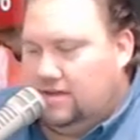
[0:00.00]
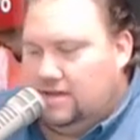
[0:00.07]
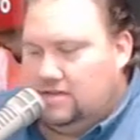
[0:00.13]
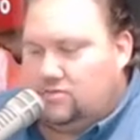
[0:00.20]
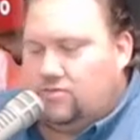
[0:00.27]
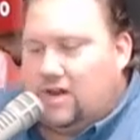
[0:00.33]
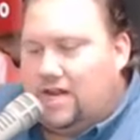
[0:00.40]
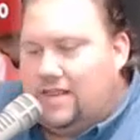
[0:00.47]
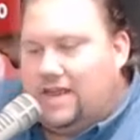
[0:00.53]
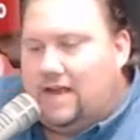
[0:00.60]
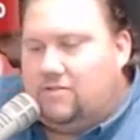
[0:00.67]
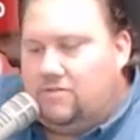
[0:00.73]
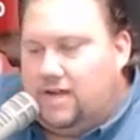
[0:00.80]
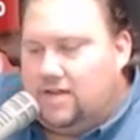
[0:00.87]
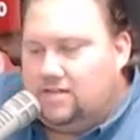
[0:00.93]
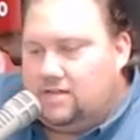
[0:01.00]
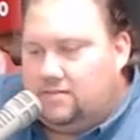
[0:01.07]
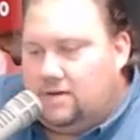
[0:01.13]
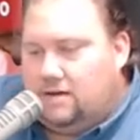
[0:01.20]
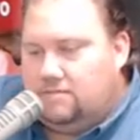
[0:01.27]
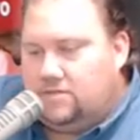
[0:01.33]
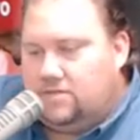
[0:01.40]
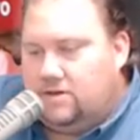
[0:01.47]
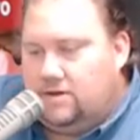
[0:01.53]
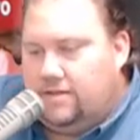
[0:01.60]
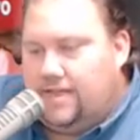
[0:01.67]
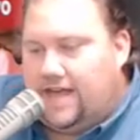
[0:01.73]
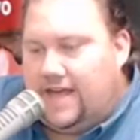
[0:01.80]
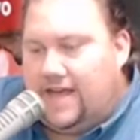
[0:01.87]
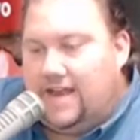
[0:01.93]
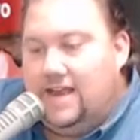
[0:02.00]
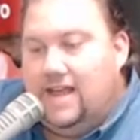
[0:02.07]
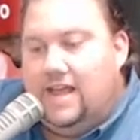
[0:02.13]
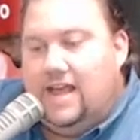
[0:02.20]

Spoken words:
It's right in that range. I'm sure that